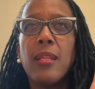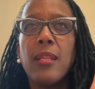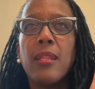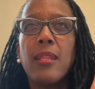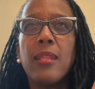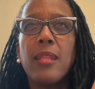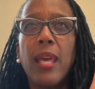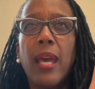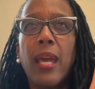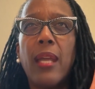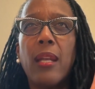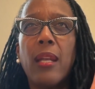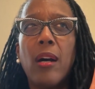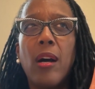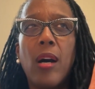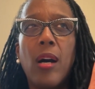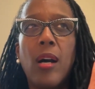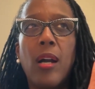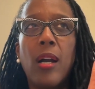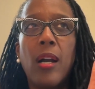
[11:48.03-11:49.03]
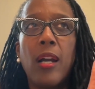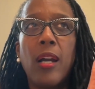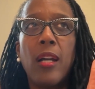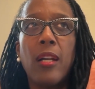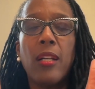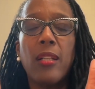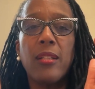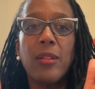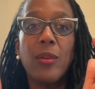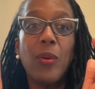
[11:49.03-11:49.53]
that
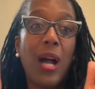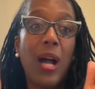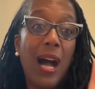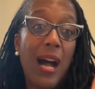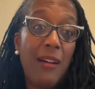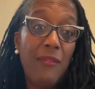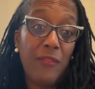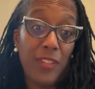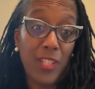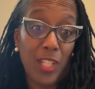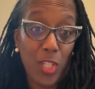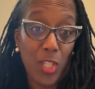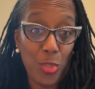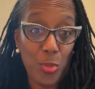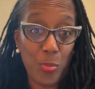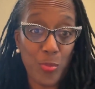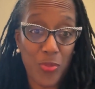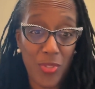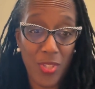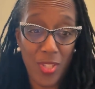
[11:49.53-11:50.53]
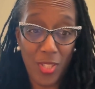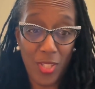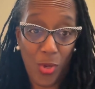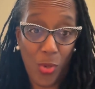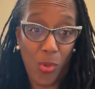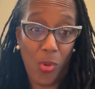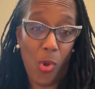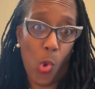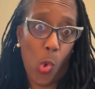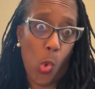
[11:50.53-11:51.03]
are envelopes, you
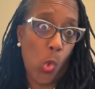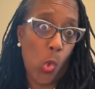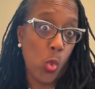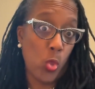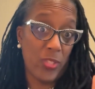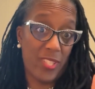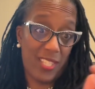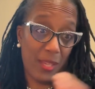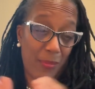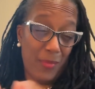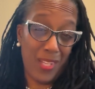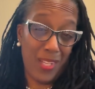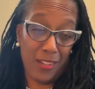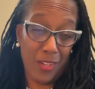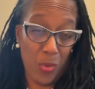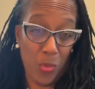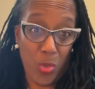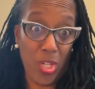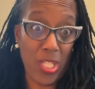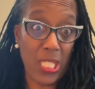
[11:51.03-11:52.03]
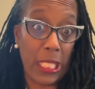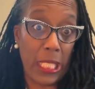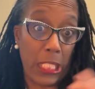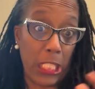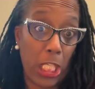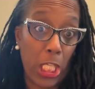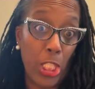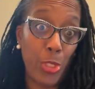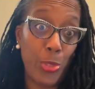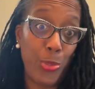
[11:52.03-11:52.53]
know, old seminary word,
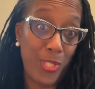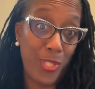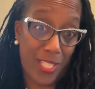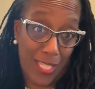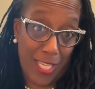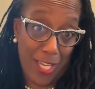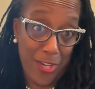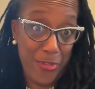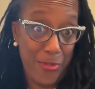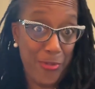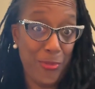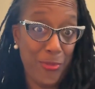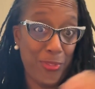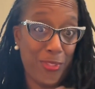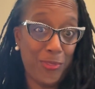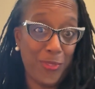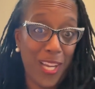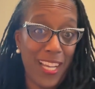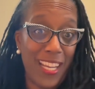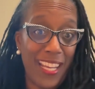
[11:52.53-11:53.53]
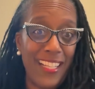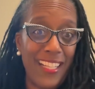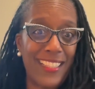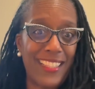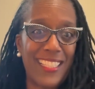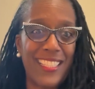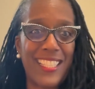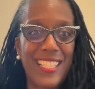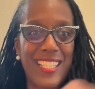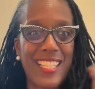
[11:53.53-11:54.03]
inclusios, right?
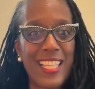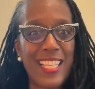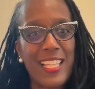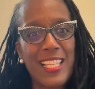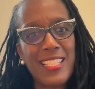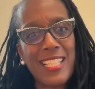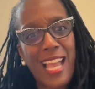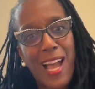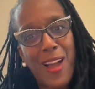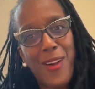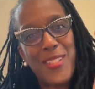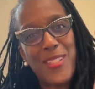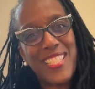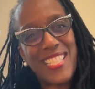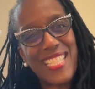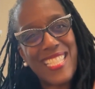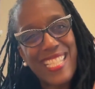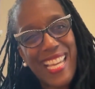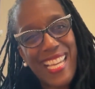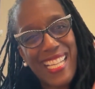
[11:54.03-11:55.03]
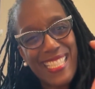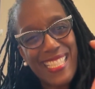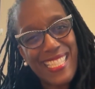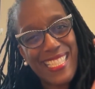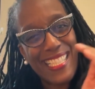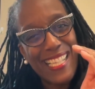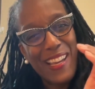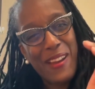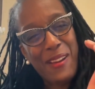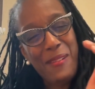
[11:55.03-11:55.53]
These things, how is the
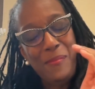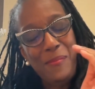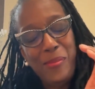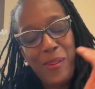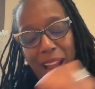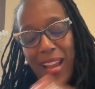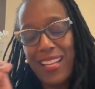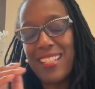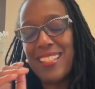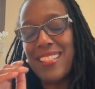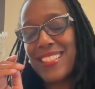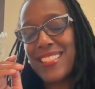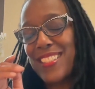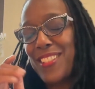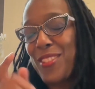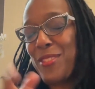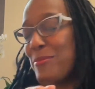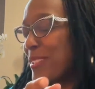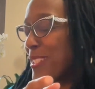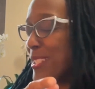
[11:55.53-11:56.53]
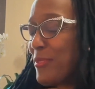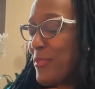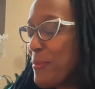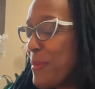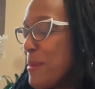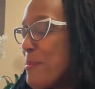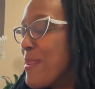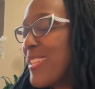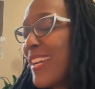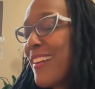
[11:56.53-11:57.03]
text bracketed? You must
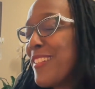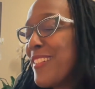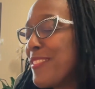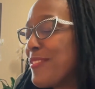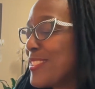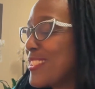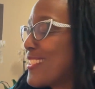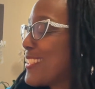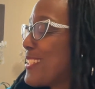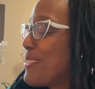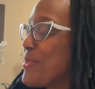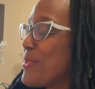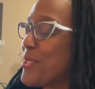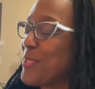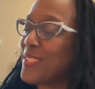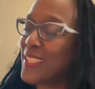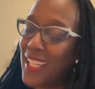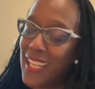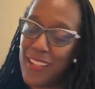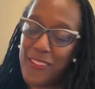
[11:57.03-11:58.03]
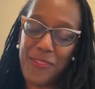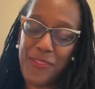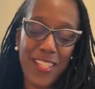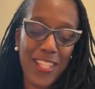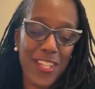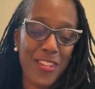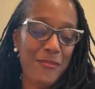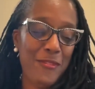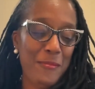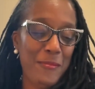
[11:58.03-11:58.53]
remember that, Reverend Jim. You're laughing.
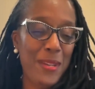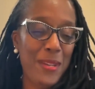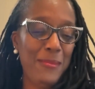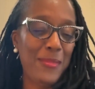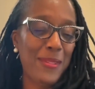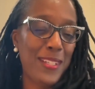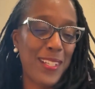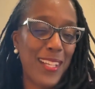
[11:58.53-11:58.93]
You remember